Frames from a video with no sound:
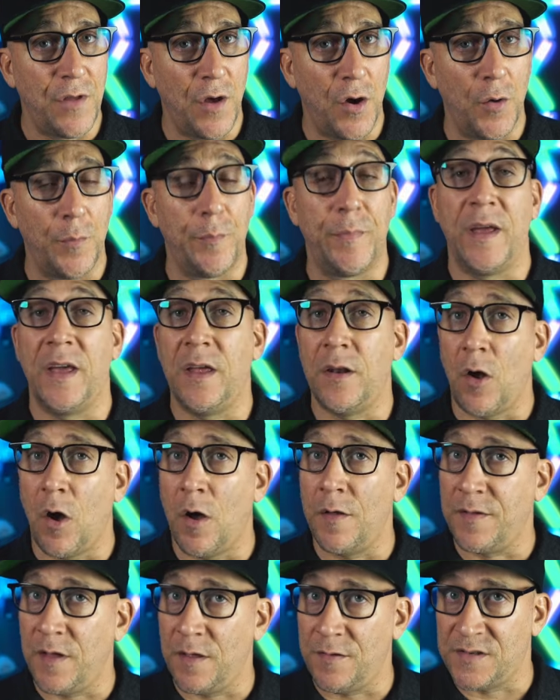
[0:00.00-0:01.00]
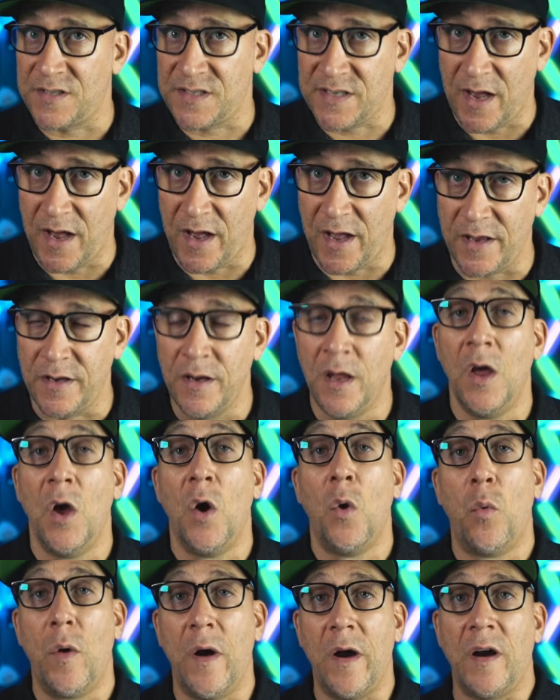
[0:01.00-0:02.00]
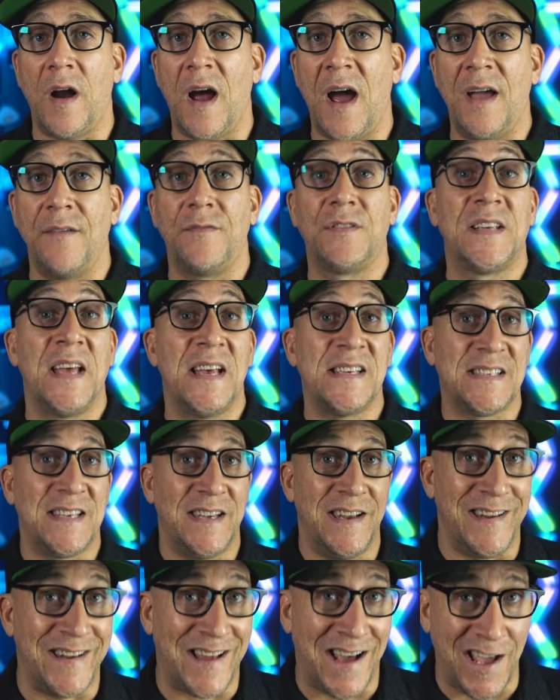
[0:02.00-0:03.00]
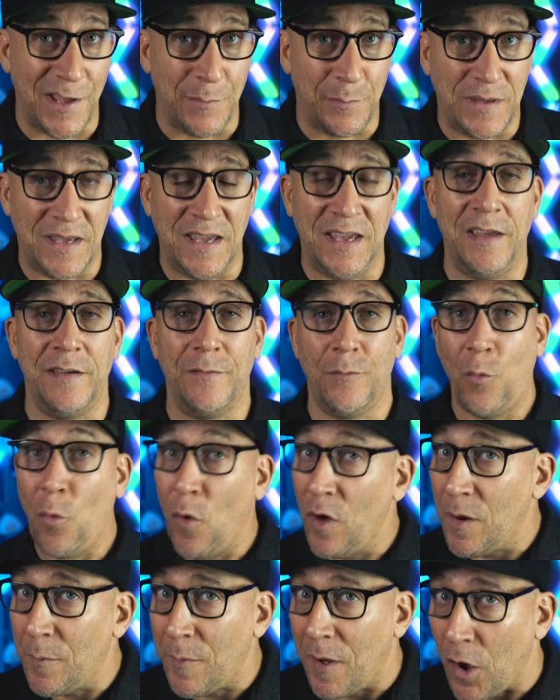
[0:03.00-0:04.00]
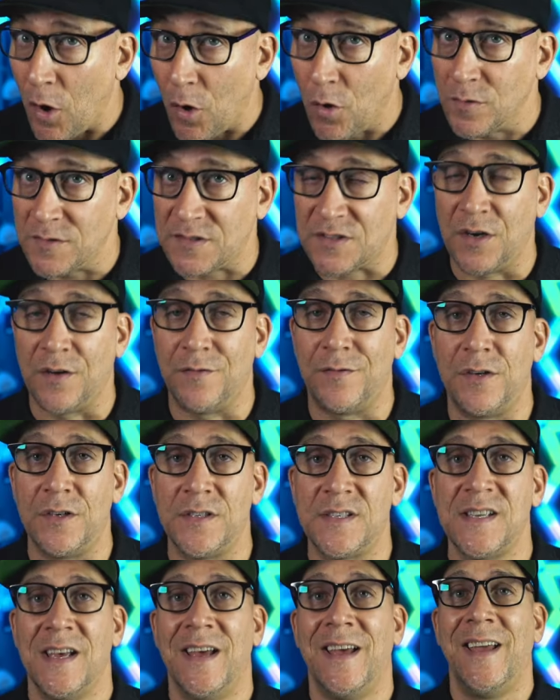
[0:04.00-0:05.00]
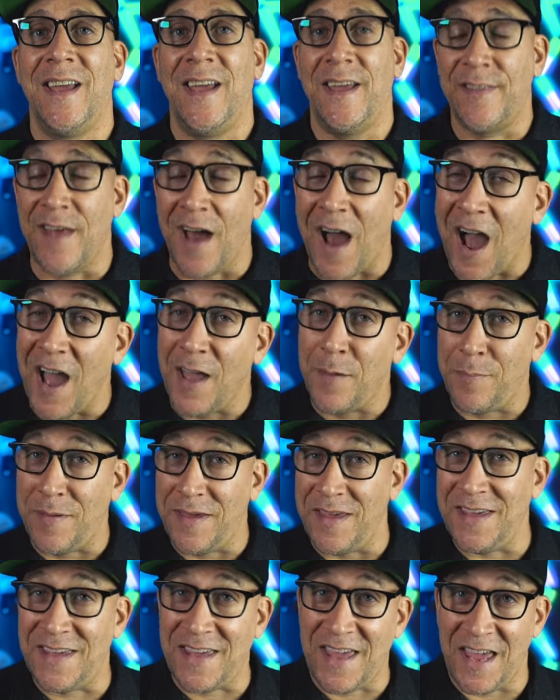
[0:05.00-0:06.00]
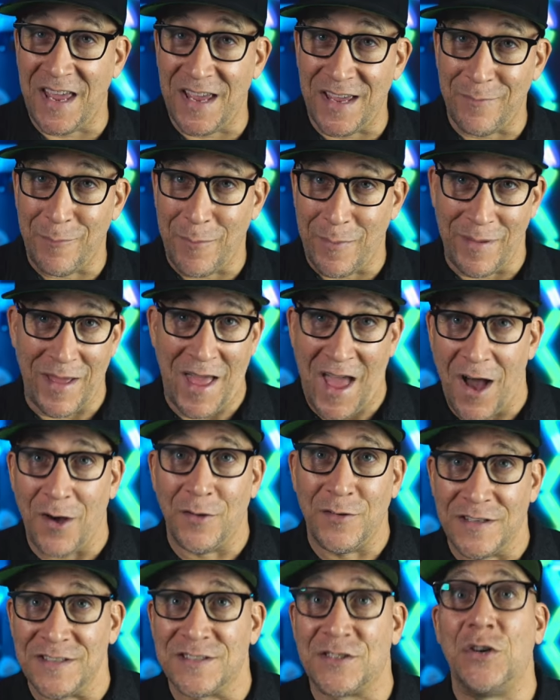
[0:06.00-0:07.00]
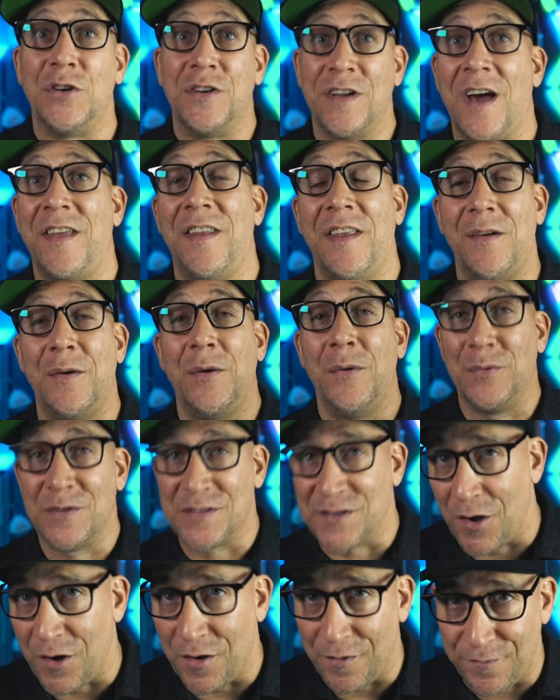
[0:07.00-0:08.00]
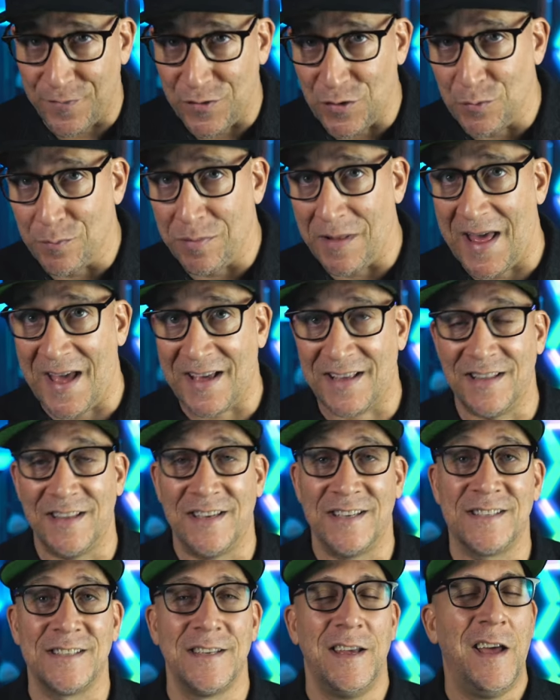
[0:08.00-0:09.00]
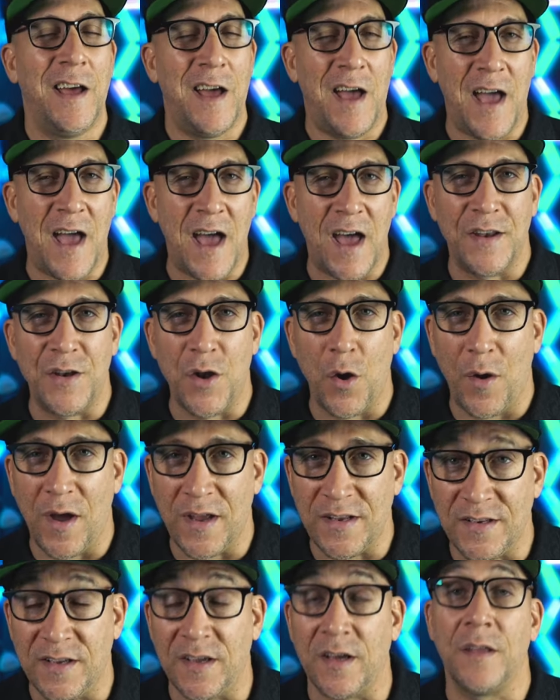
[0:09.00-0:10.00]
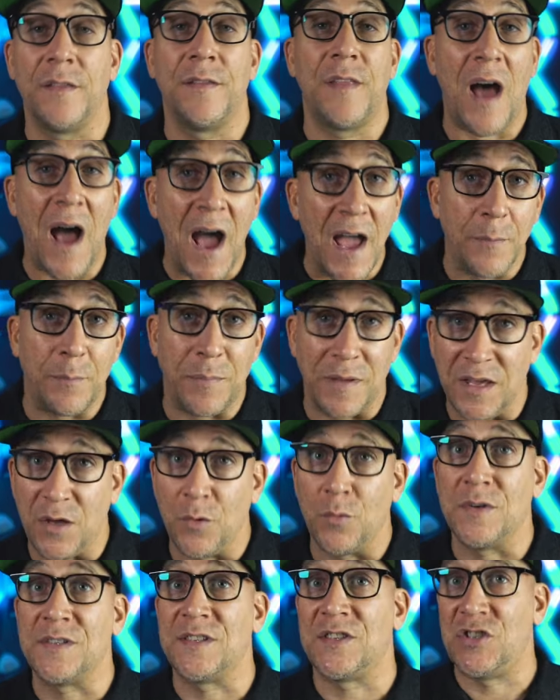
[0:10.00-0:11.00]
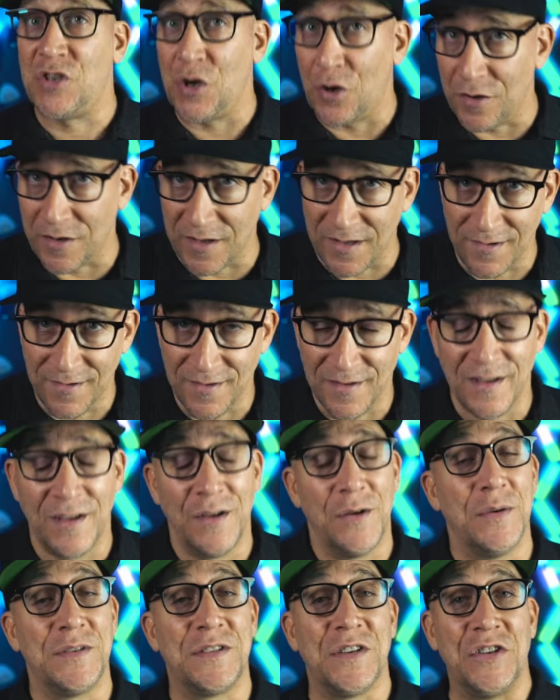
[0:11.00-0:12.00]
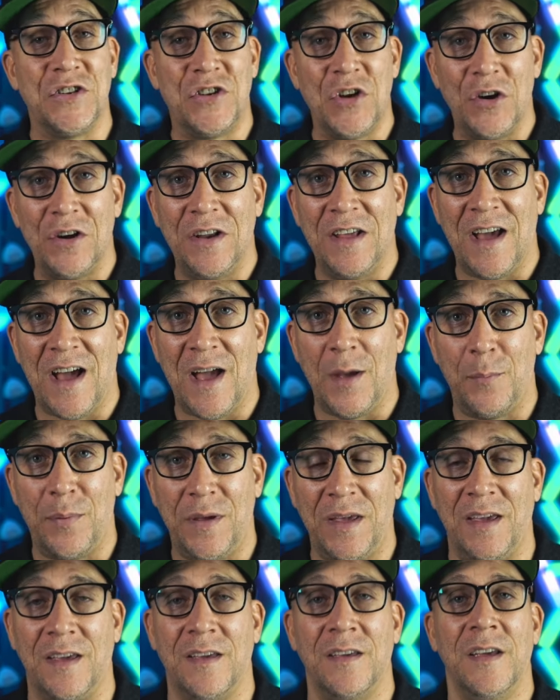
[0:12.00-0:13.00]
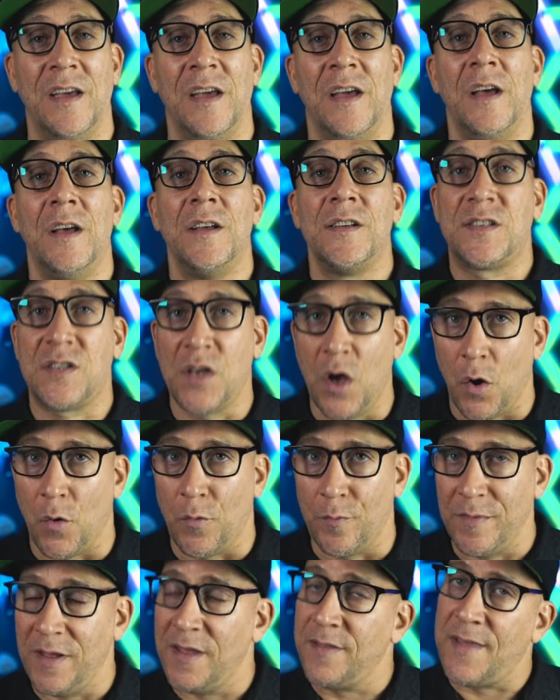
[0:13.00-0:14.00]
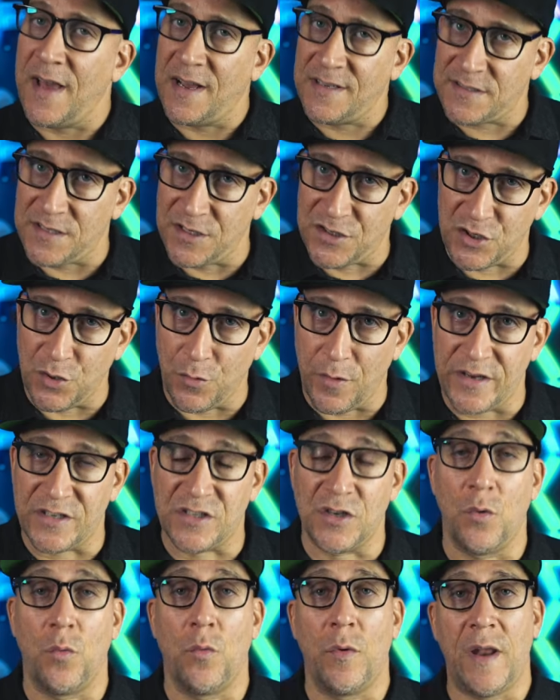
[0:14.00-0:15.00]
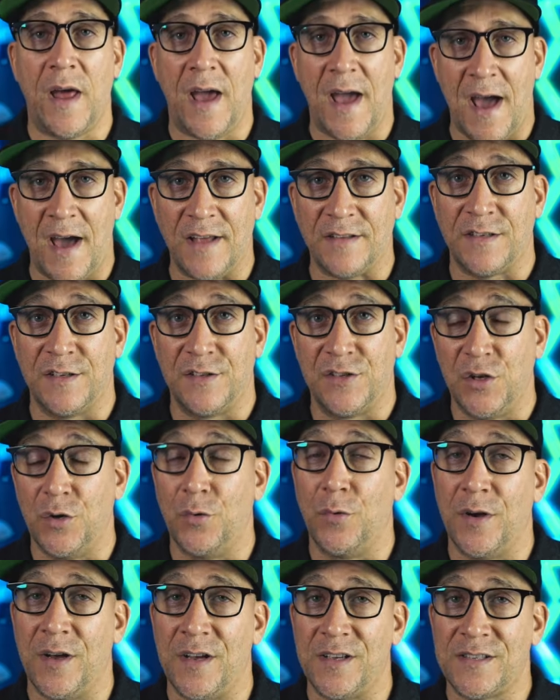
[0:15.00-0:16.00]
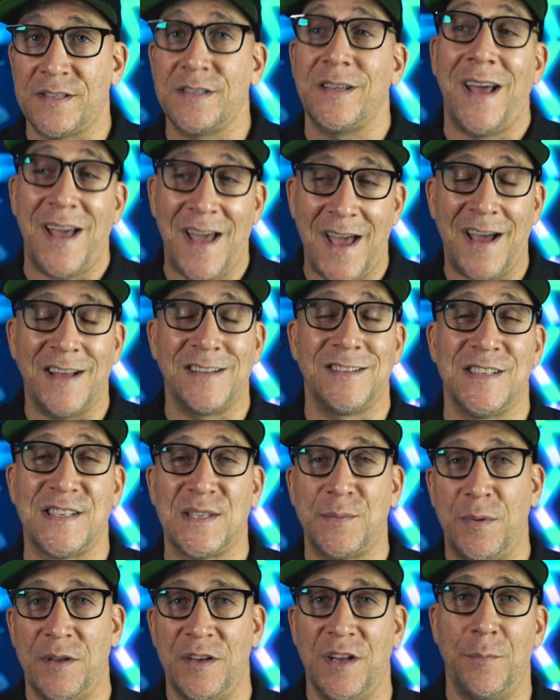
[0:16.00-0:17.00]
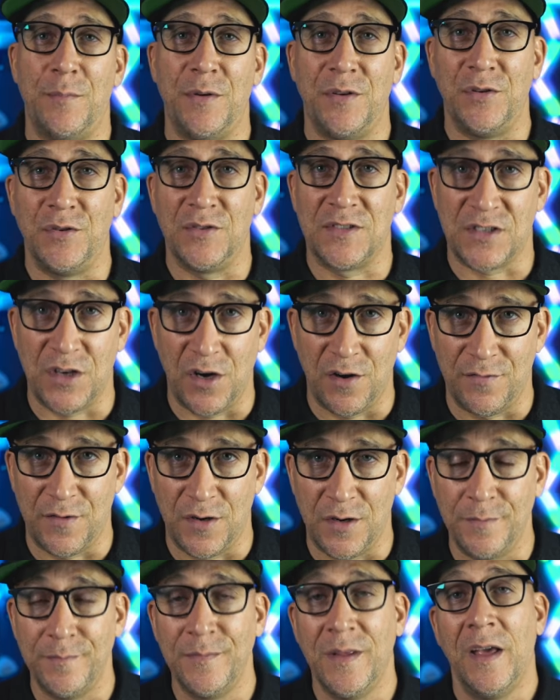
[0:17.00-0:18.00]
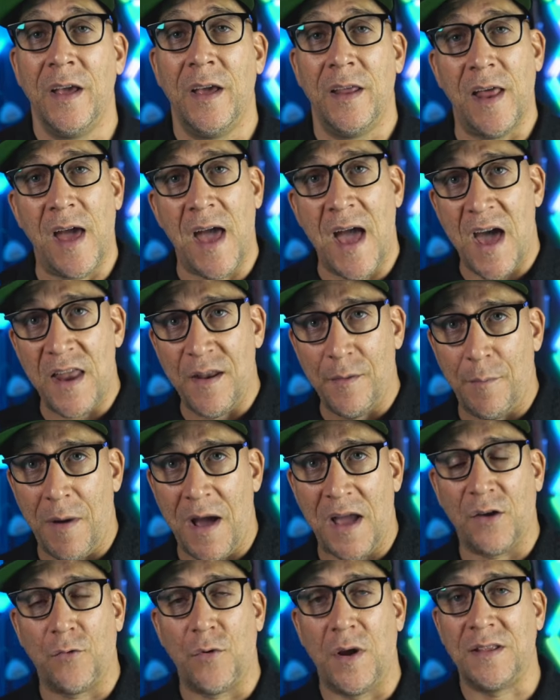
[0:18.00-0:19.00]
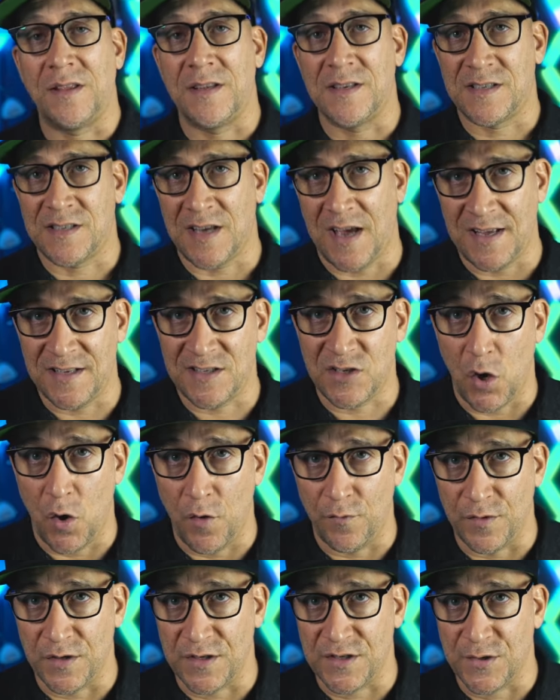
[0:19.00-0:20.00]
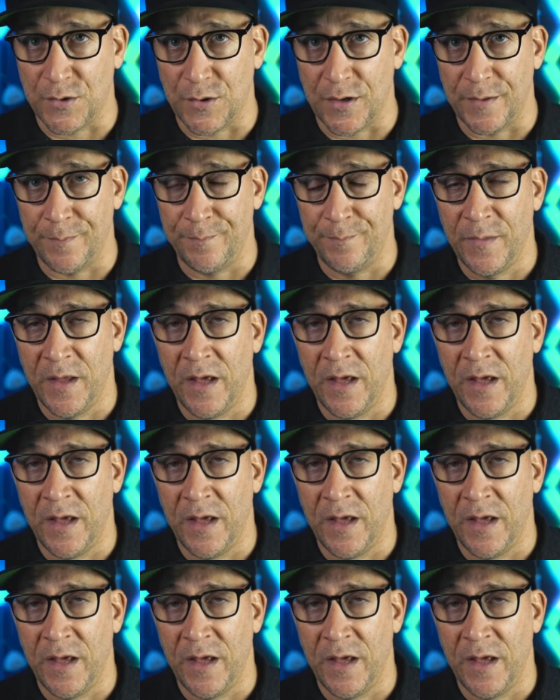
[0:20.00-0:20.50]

though been on the other side where I've tested an IP, one of my own servers, and the IP came out and turned out that it was on a few blacklists. I had no idea. The IP was dirty. It was a dirty IP. So in that situation, what I had to do was I had to spin up a new server and I had to migrate the sites over to it.